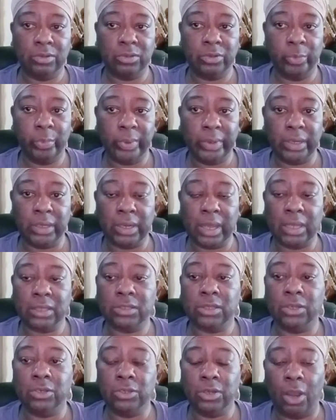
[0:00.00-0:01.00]
the weed. I
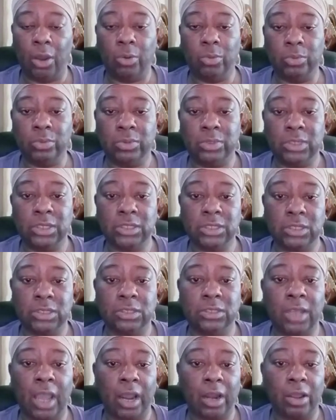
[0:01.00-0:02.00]
said, no, this
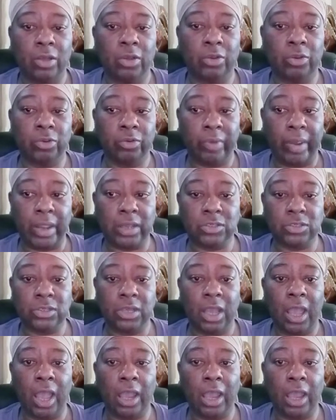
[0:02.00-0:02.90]
is not a crash.